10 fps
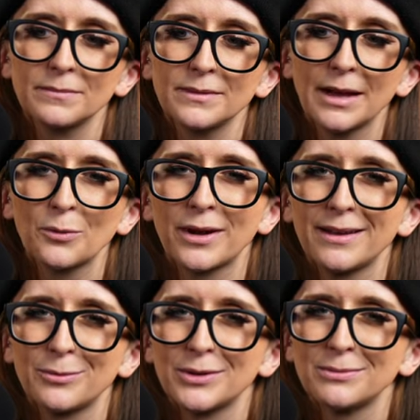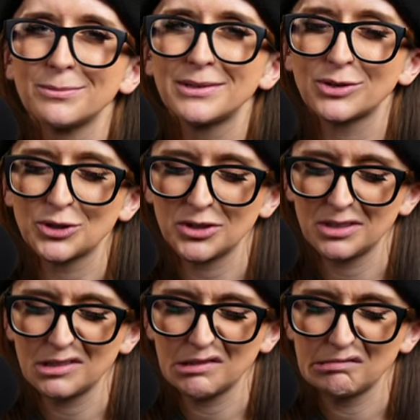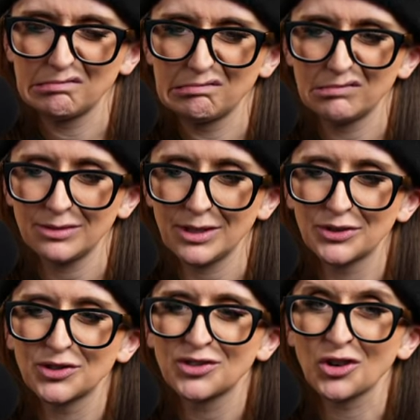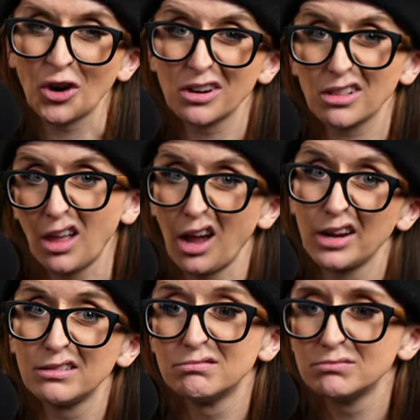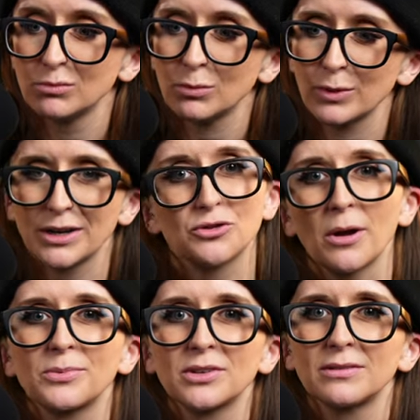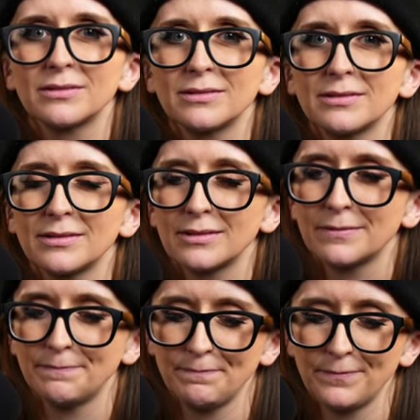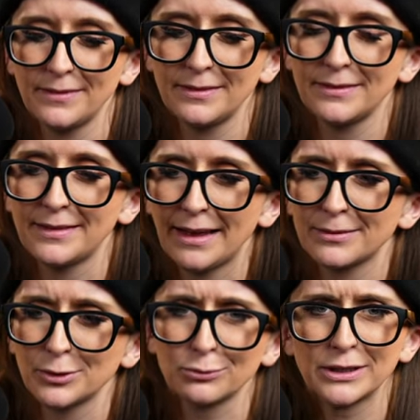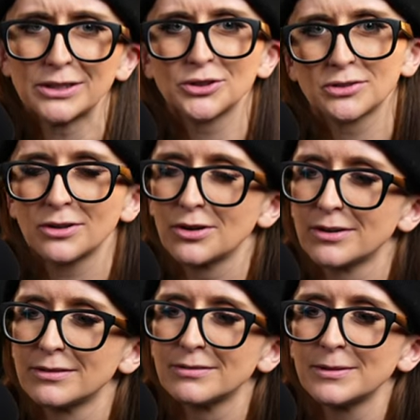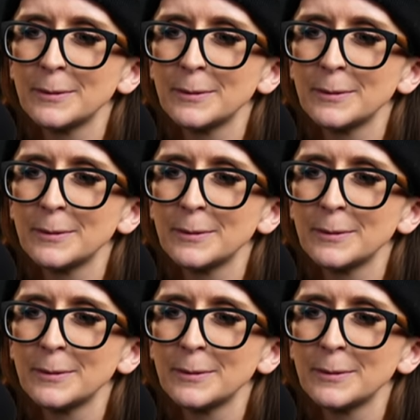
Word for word: that way it wouldn't be such a, a stark line when I dropped that little ridge on,